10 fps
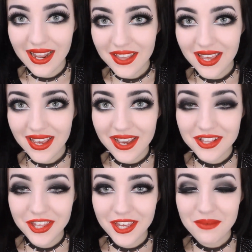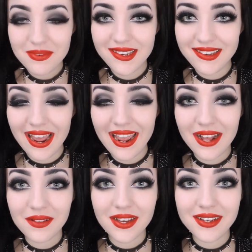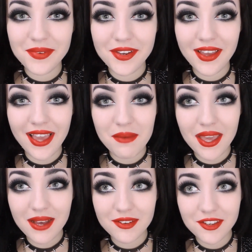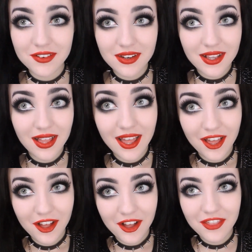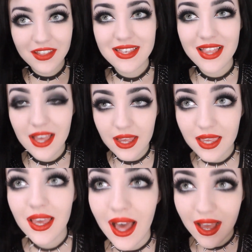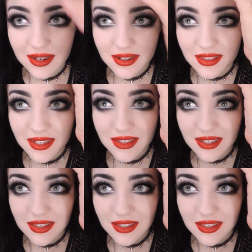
Hello there YouTube! Today I'm going to be doing a makeup tutorial on this look, and this